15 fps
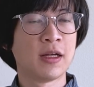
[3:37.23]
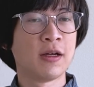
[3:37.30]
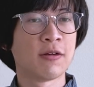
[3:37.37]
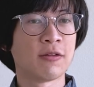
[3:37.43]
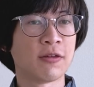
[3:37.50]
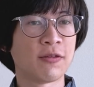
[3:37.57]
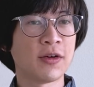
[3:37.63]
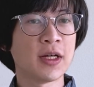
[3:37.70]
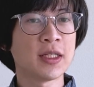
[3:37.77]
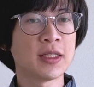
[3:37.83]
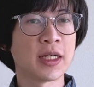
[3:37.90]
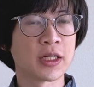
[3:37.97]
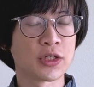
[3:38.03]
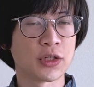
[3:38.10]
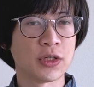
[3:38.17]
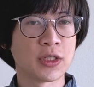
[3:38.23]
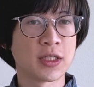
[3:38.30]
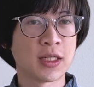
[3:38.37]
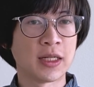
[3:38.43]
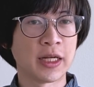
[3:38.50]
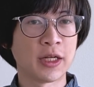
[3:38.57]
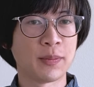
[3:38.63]
For fine textures,
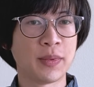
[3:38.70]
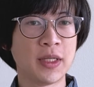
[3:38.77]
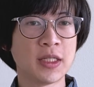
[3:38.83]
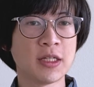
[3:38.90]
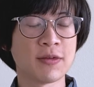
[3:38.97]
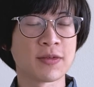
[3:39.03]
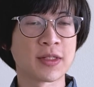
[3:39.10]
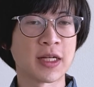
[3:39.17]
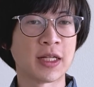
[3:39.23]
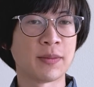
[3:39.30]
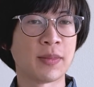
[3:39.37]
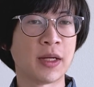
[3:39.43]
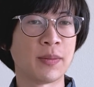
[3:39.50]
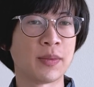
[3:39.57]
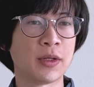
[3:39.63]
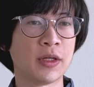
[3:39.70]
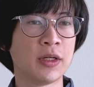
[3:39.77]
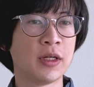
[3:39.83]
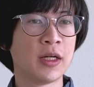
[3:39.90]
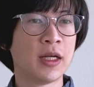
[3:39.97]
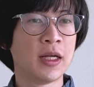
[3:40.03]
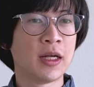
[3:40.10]
like a piece of sandpaper,
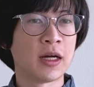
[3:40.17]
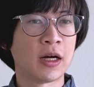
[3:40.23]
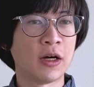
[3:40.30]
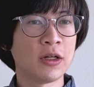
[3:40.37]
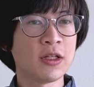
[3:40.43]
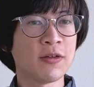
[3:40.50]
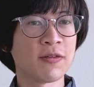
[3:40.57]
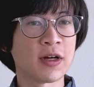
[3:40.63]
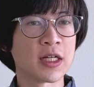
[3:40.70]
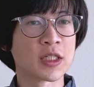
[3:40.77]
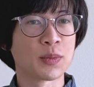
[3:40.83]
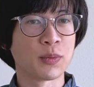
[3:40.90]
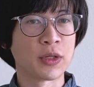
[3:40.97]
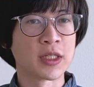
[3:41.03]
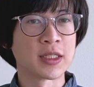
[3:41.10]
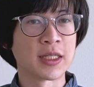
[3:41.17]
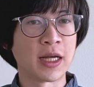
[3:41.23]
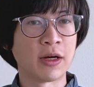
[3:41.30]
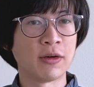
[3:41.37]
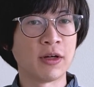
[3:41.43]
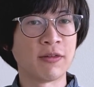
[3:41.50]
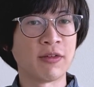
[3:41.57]
our device brings
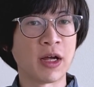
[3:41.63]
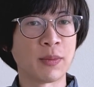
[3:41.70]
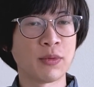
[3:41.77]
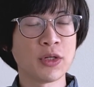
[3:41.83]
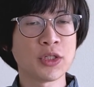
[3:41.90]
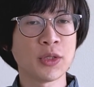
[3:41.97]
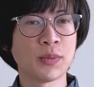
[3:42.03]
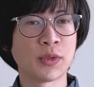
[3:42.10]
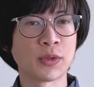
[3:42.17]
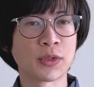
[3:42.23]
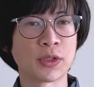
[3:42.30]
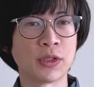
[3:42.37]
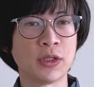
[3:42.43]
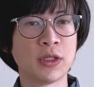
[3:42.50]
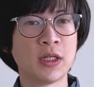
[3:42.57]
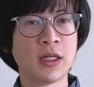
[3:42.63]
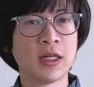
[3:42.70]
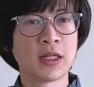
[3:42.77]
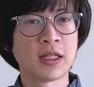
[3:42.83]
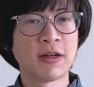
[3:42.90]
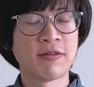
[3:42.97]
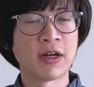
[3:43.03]
down a vibration motor
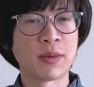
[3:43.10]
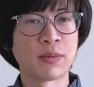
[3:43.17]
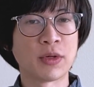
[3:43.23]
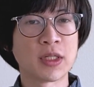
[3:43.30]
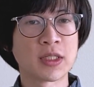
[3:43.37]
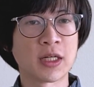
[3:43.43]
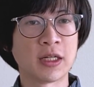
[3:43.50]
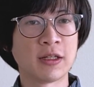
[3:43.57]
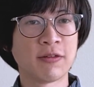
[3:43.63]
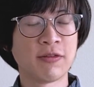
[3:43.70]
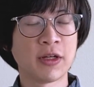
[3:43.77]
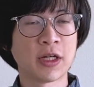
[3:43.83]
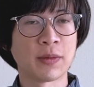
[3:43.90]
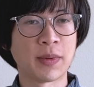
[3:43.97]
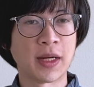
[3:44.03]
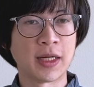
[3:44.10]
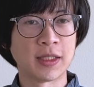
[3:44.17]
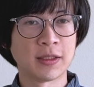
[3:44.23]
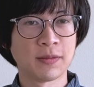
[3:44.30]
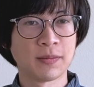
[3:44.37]
that vibrates on the fingerpad.